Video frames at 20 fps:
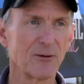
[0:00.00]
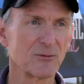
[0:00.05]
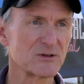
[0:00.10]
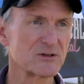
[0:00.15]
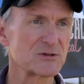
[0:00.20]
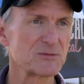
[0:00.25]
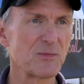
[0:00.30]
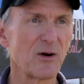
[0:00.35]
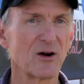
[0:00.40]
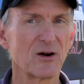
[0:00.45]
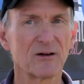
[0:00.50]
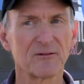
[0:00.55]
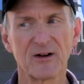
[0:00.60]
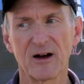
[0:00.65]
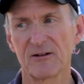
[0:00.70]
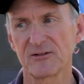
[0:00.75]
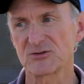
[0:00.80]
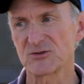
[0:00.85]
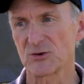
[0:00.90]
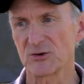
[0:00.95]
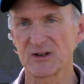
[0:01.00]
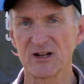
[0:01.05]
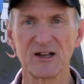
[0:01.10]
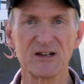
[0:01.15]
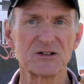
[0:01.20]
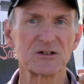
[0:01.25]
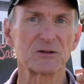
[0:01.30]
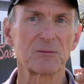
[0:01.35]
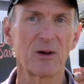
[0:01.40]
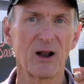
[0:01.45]
which is part of our
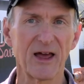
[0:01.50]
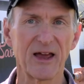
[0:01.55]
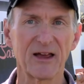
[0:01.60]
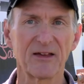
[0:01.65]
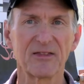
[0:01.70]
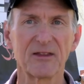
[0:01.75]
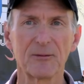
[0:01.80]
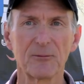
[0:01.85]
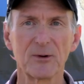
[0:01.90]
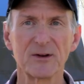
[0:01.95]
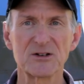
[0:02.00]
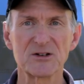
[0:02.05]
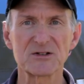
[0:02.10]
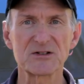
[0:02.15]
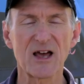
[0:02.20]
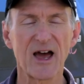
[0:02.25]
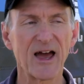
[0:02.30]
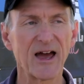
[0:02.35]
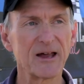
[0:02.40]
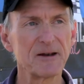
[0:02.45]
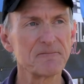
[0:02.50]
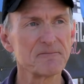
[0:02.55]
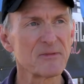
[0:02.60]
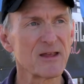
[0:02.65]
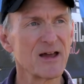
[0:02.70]
strategic plan that we just had,